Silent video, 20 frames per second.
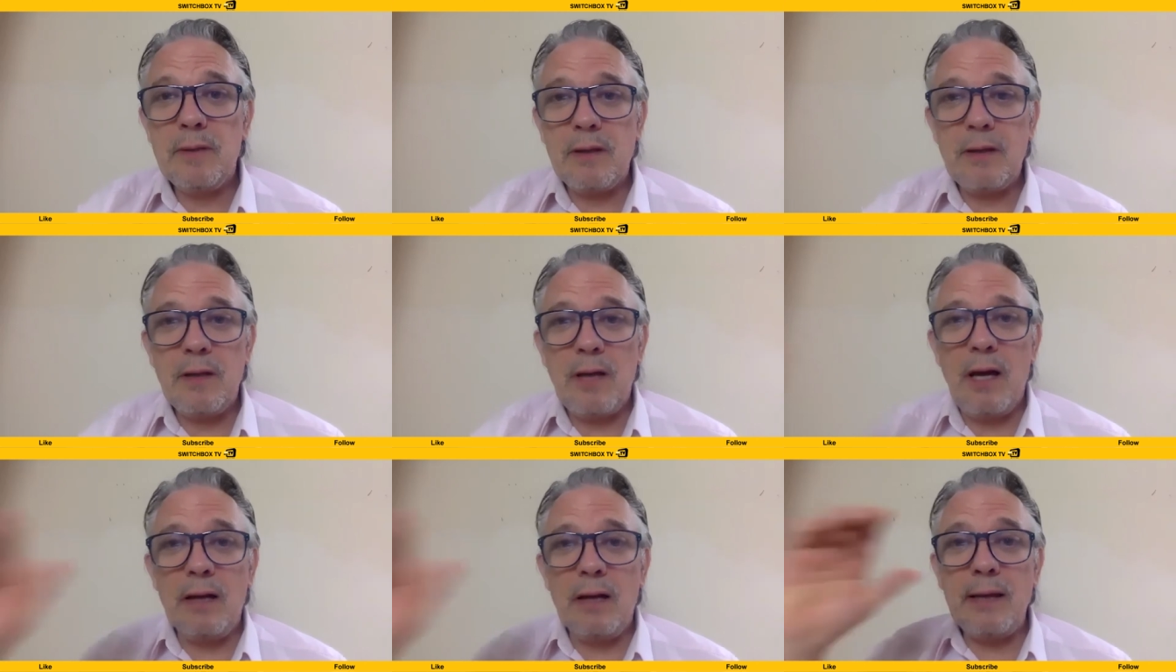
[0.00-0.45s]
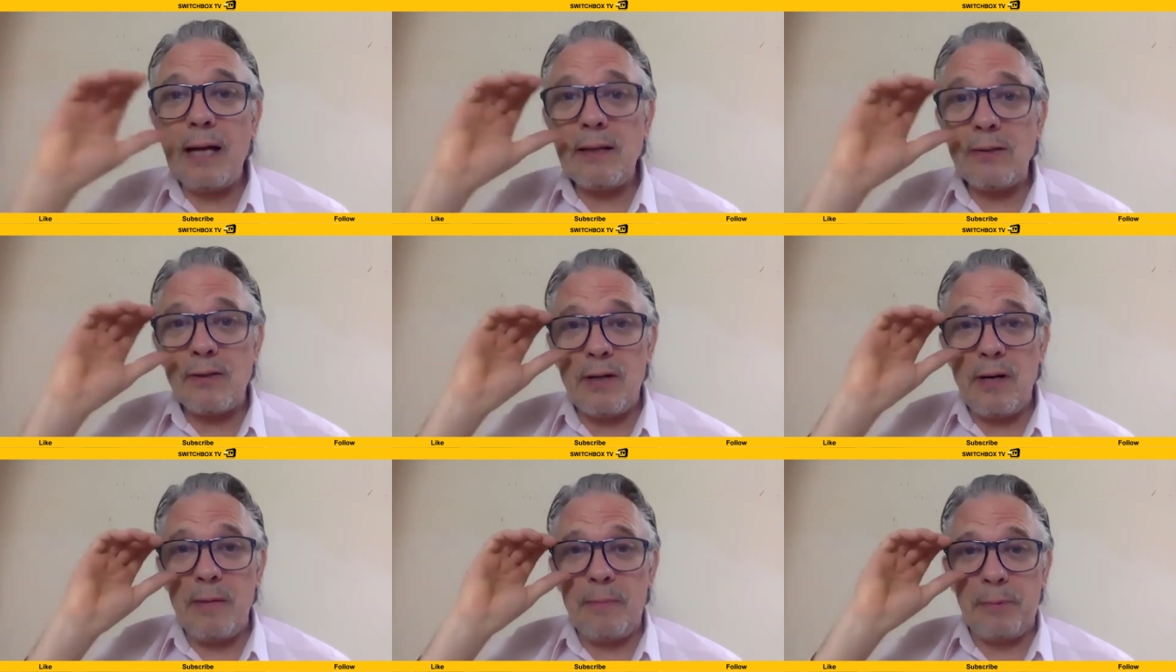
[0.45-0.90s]

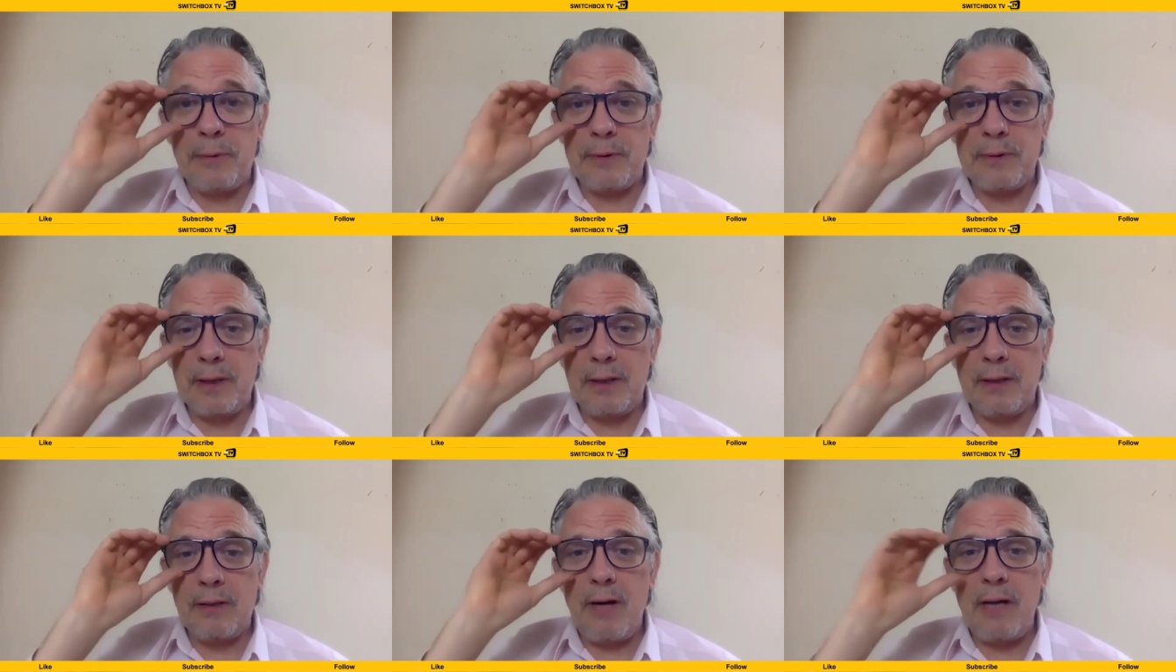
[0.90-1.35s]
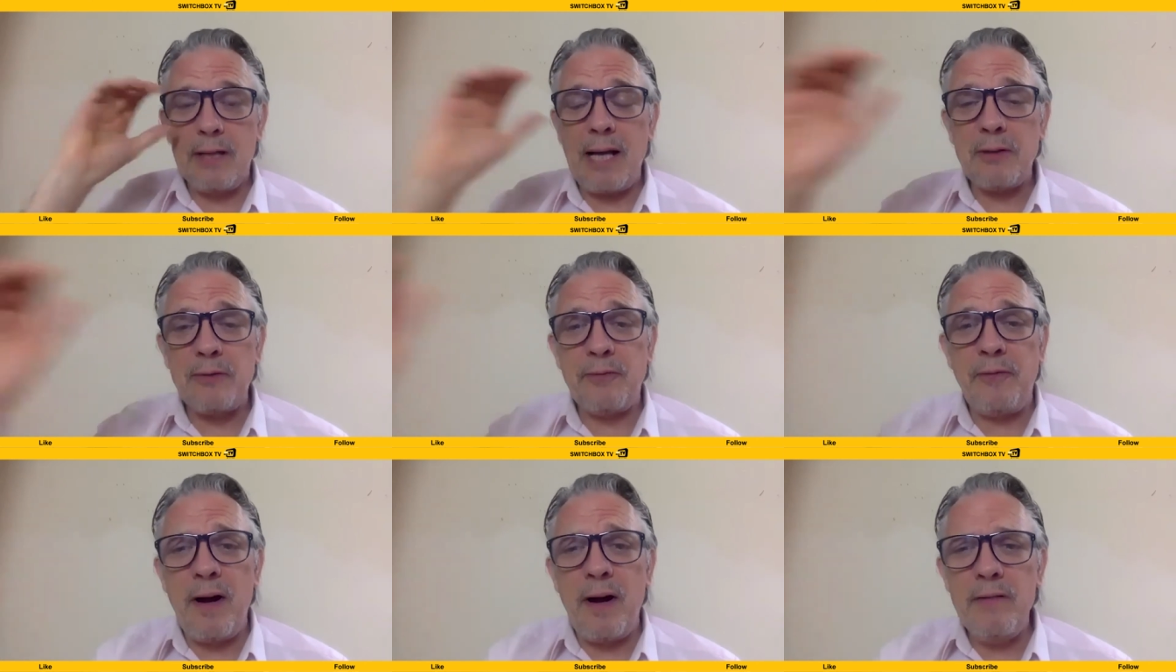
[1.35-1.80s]
That trip was incredible.
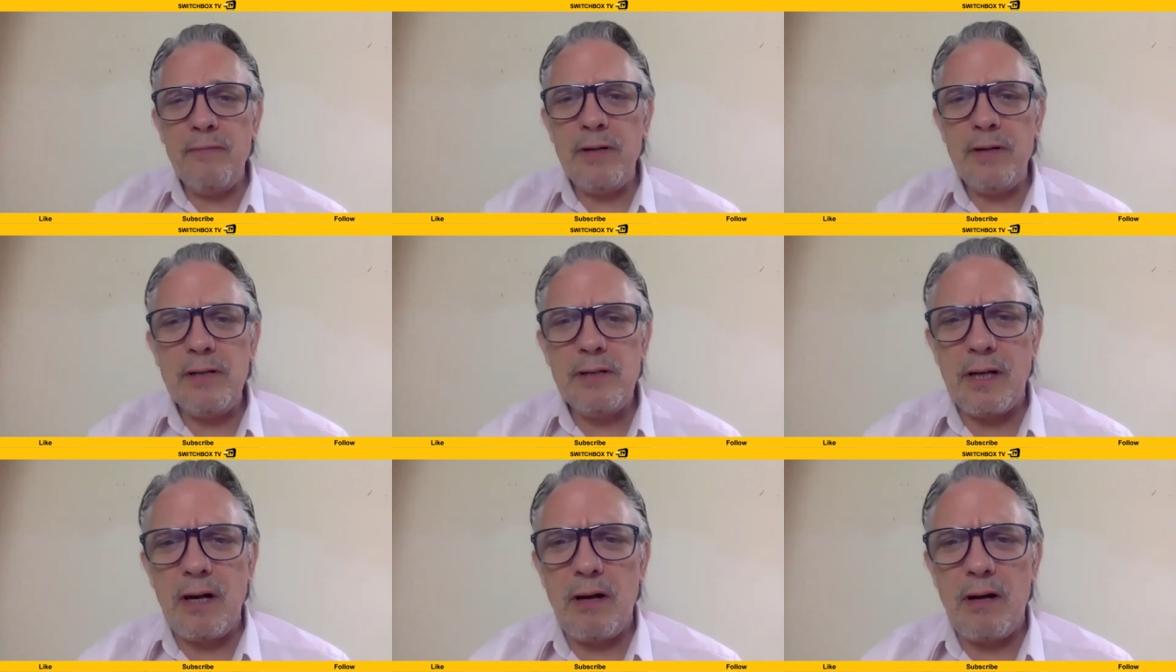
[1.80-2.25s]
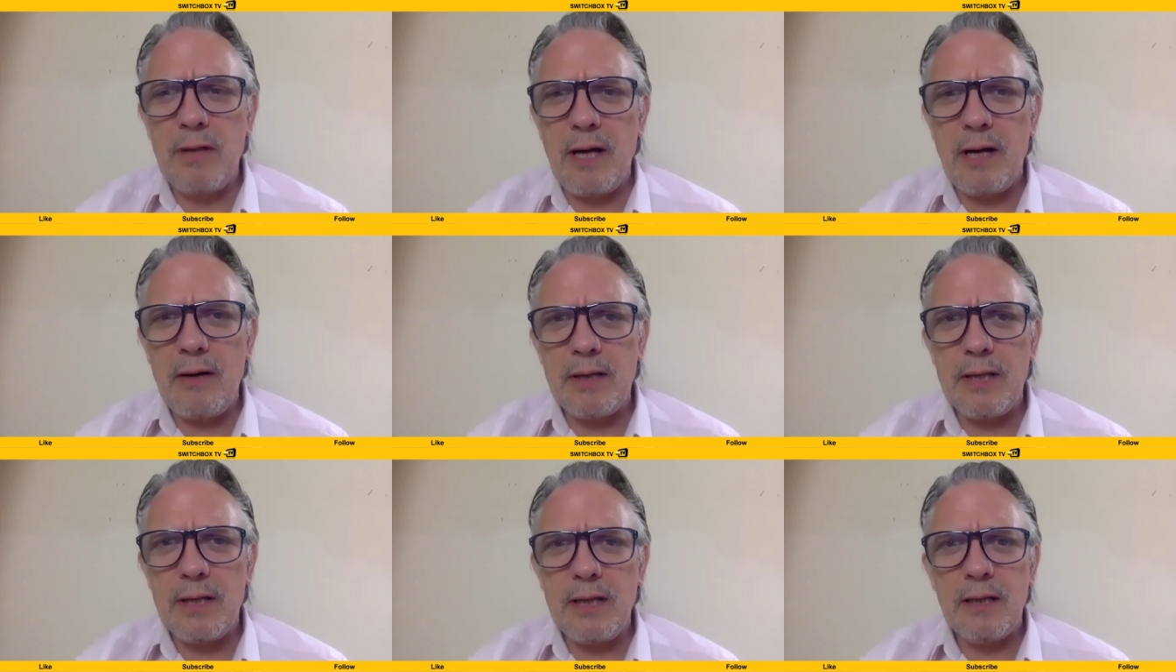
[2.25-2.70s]
That's 5 years ago
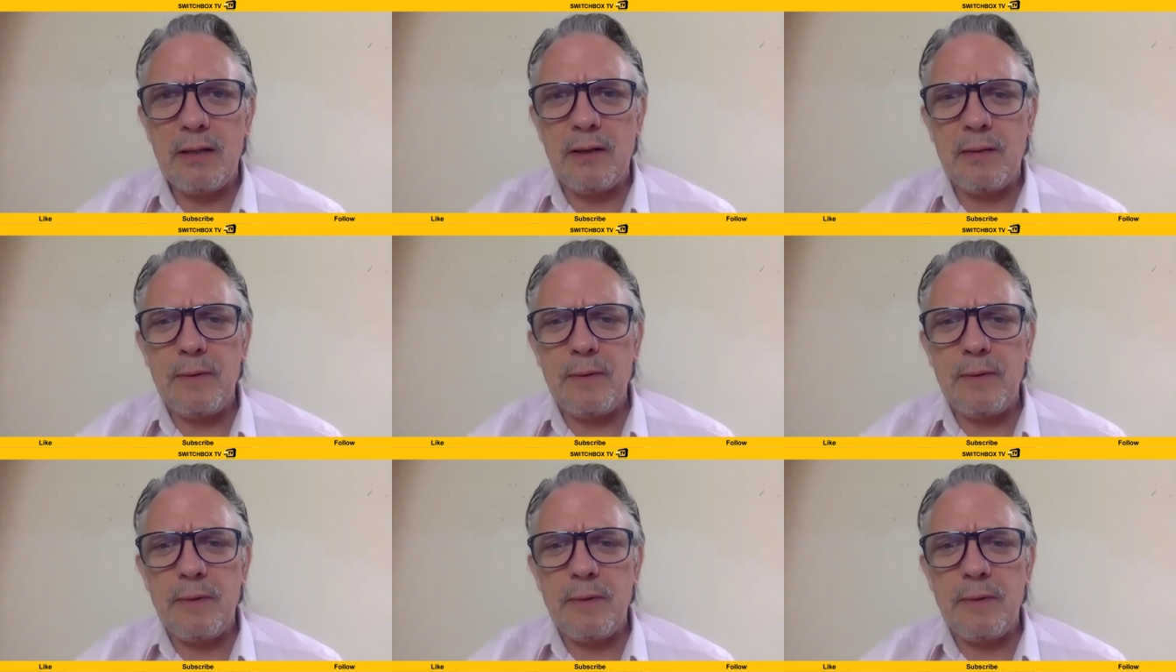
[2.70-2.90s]
now, I think.